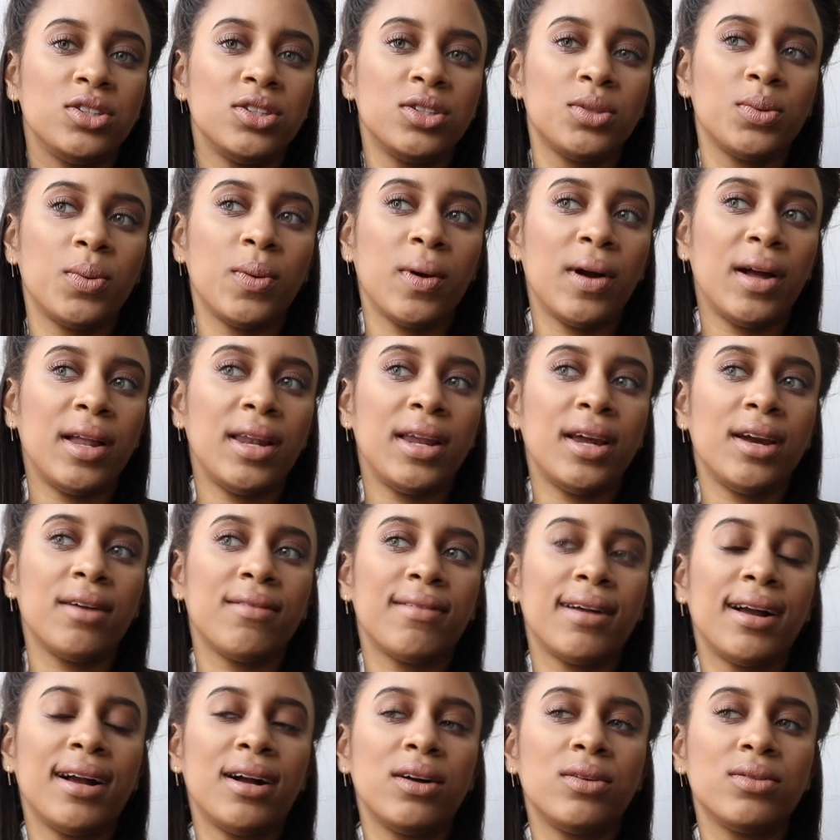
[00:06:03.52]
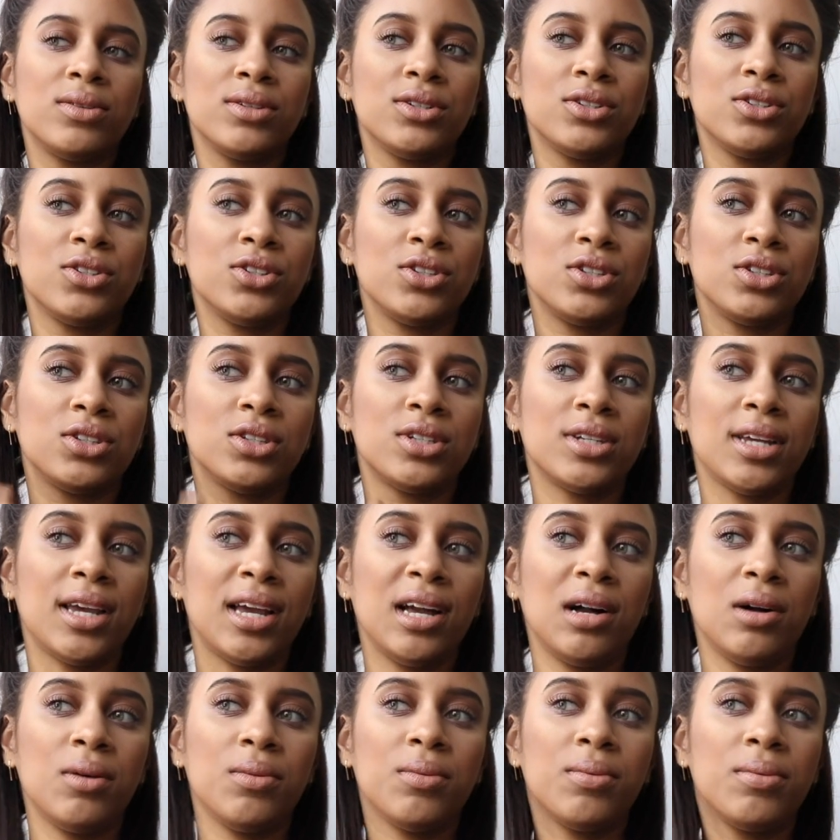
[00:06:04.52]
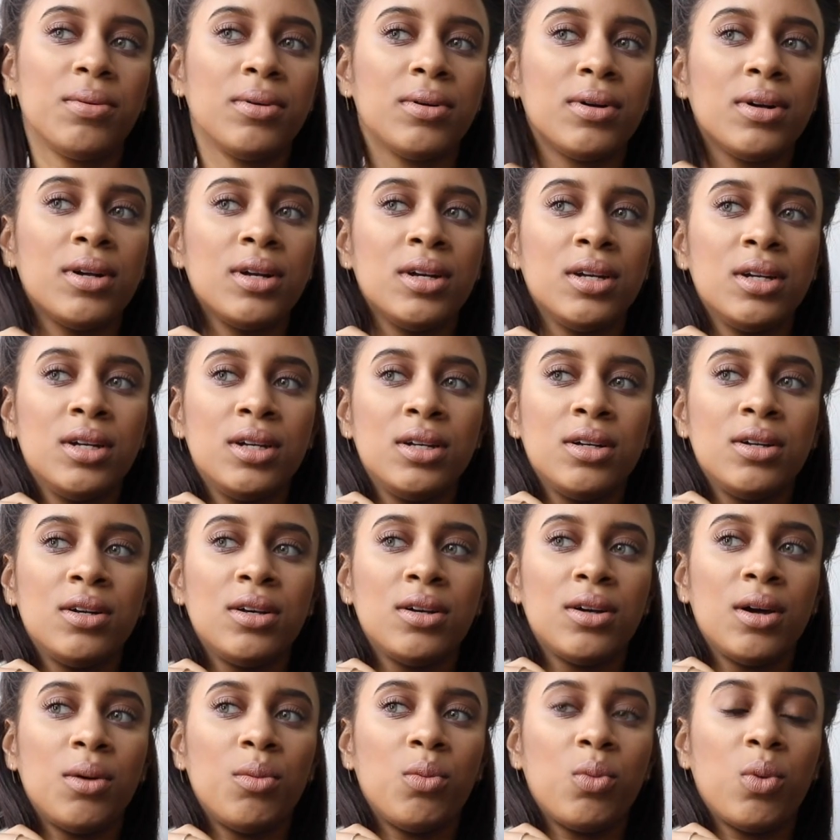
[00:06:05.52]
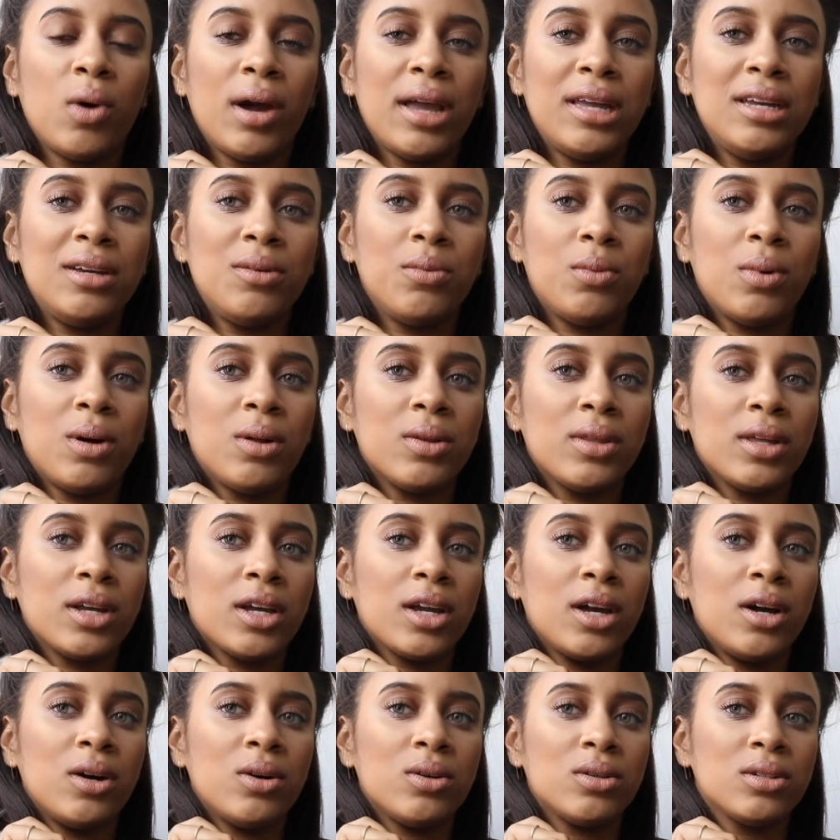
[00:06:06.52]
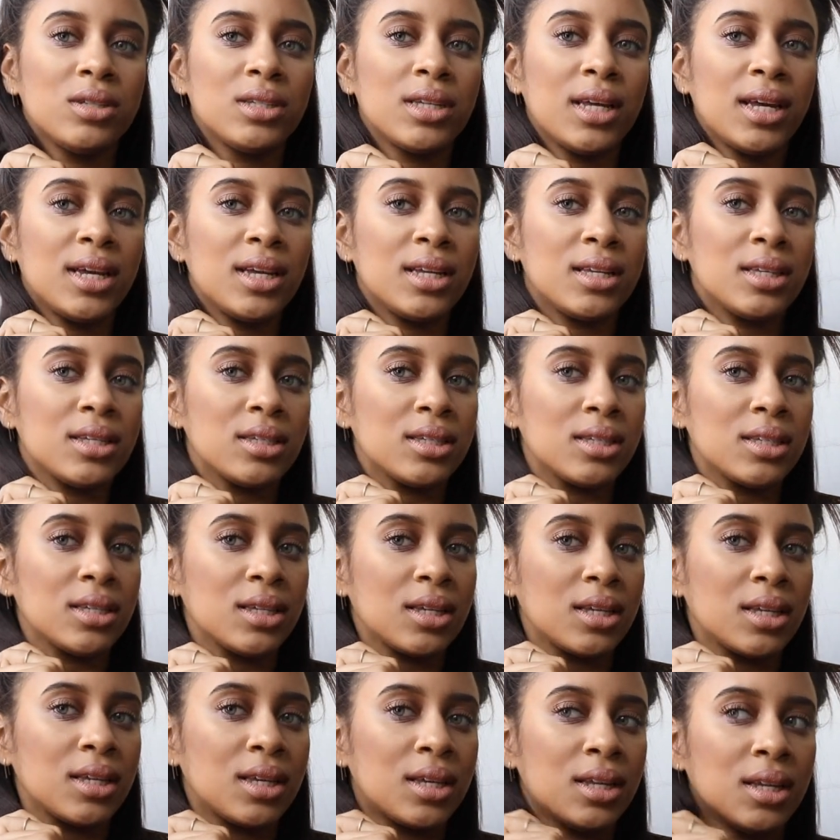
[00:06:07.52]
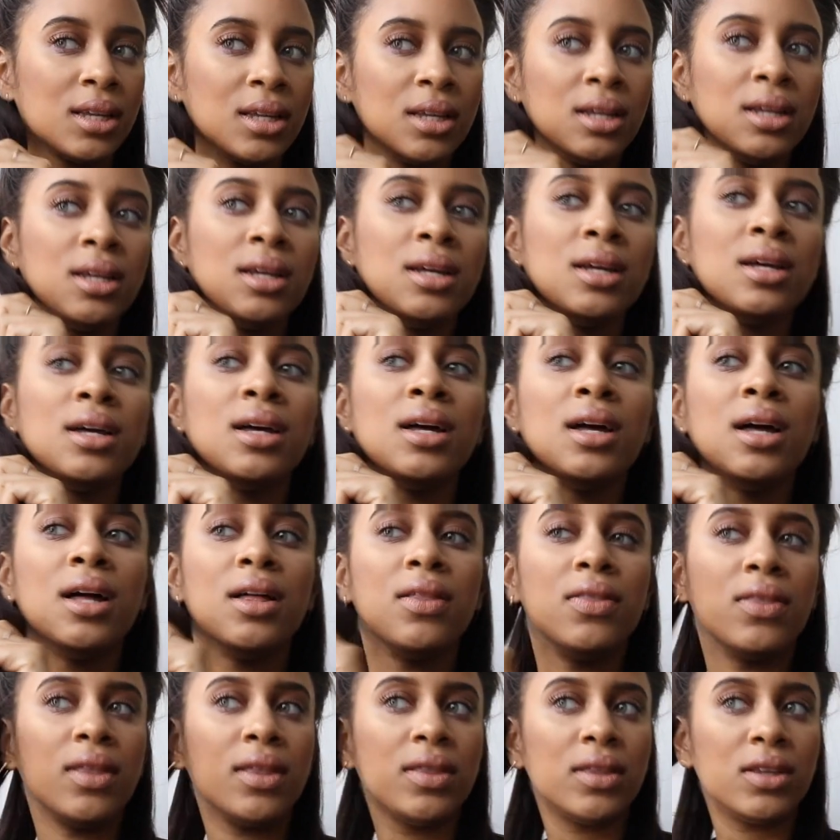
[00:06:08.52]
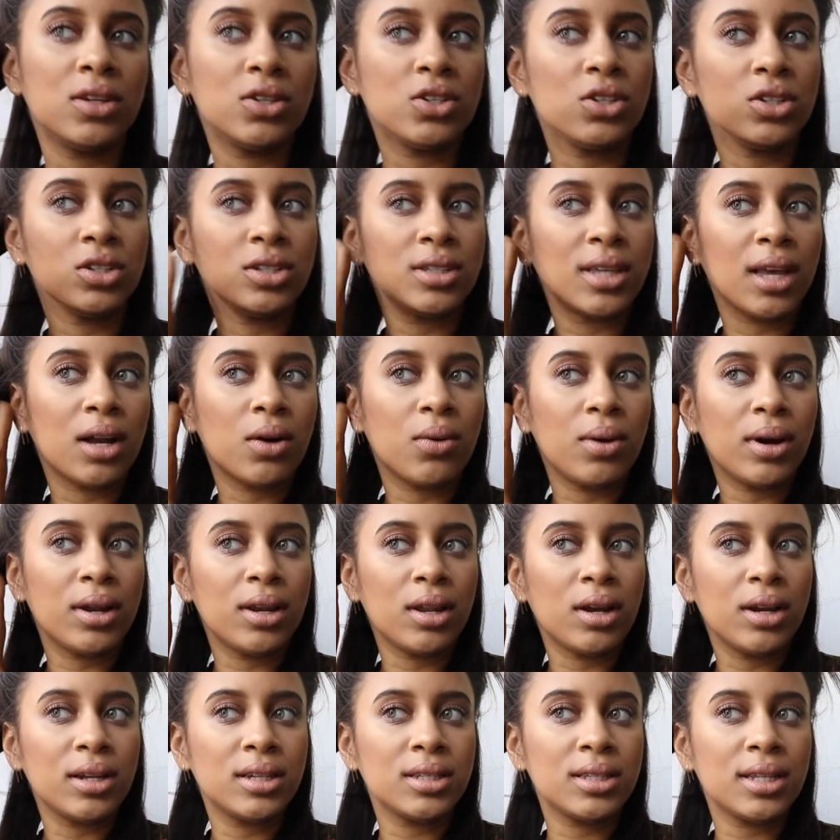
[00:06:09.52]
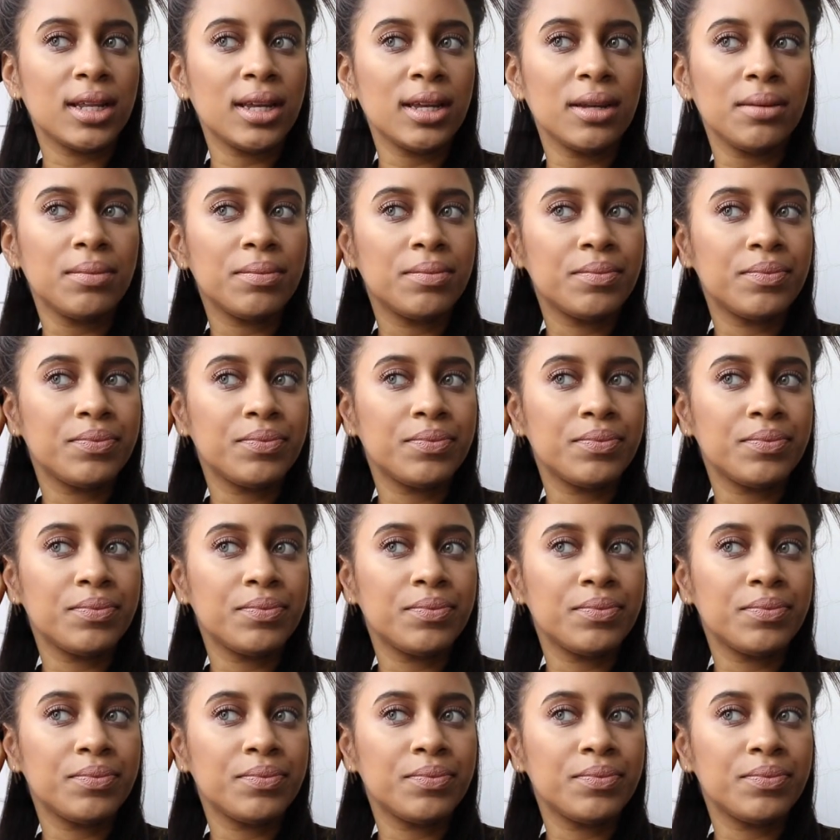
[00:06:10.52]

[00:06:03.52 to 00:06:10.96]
twirl it around just to help and wait while the curl sets. And then that should set quite nicely.